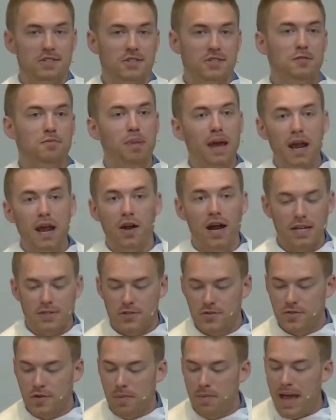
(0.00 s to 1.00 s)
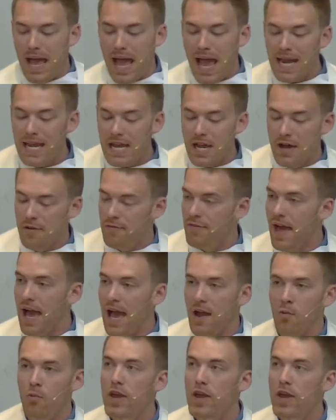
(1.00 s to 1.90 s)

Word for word: spare us from any of that.